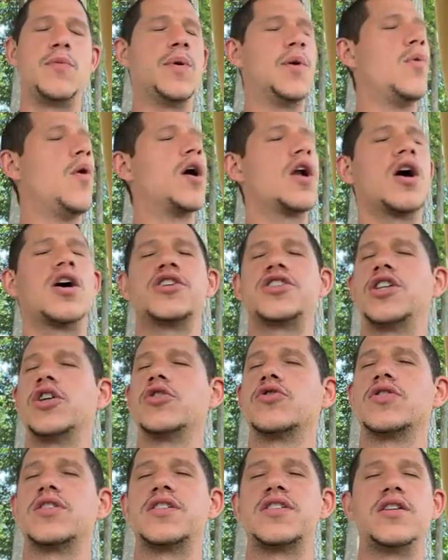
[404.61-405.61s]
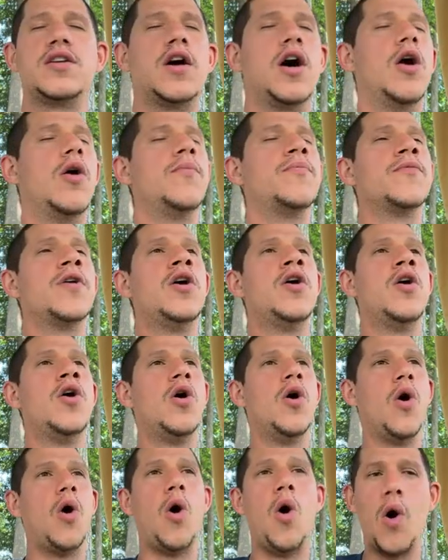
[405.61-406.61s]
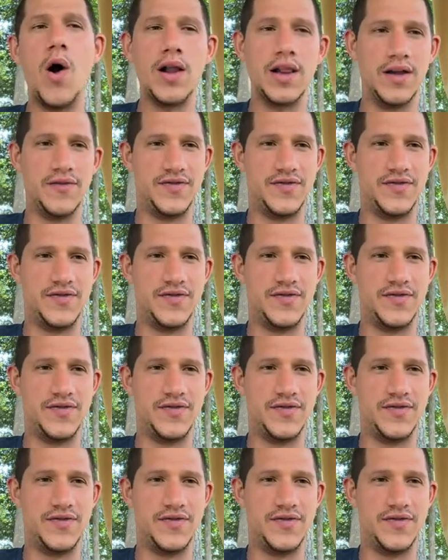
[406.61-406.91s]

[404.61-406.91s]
We want our children to know all